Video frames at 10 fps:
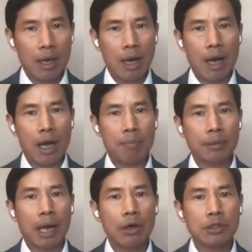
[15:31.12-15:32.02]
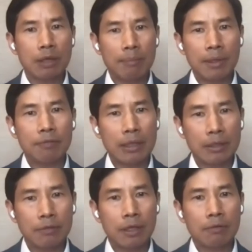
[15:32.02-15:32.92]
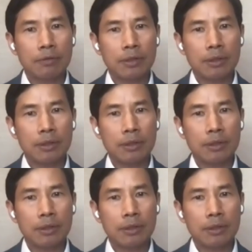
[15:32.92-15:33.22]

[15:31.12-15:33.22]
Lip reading: But also, I believe that, you know,